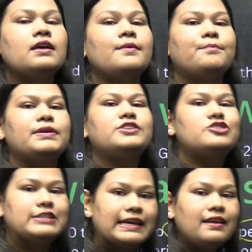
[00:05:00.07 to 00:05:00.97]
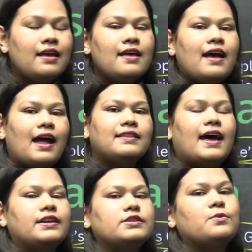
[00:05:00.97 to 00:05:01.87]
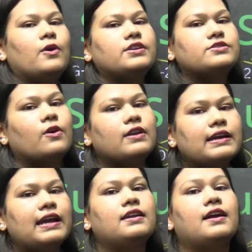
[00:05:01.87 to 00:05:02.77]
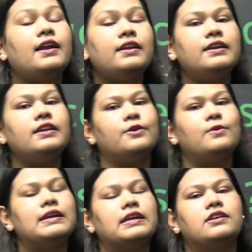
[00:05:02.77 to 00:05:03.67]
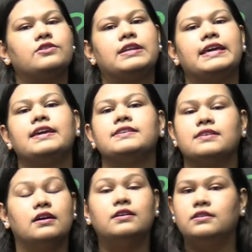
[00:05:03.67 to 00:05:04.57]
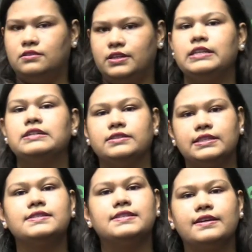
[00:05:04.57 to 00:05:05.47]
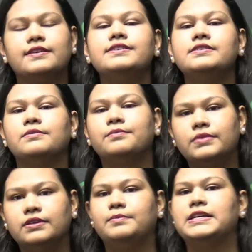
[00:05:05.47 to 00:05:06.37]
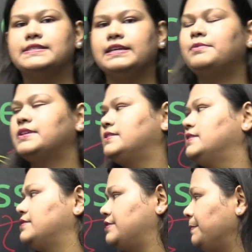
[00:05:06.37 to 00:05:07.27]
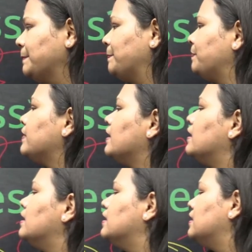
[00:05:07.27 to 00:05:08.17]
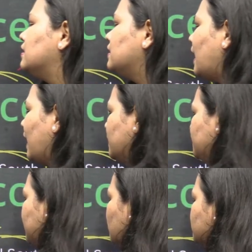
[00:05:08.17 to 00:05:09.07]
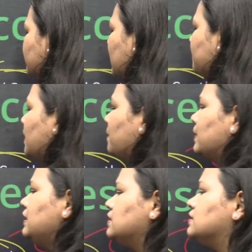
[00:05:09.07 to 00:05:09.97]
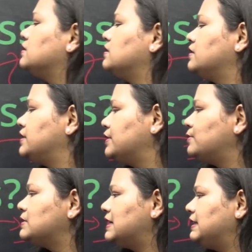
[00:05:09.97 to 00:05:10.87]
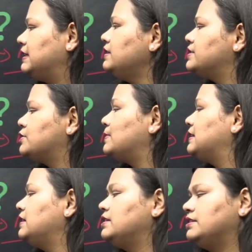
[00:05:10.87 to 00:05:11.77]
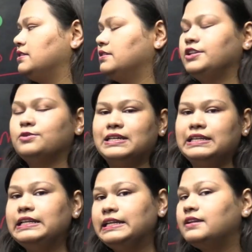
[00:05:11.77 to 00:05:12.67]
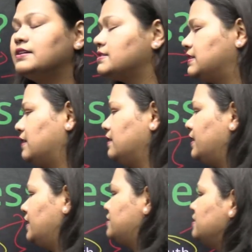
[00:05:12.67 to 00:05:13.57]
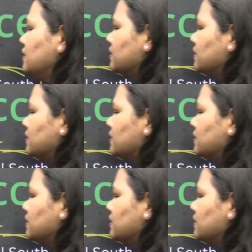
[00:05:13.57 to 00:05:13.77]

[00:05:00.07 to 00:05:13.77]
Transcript: pitched in, and that is what is gonna get continued in today's this year's Brazil presidency. And we also came up with New Delhi G20 New Delhi Leaders Declaration. This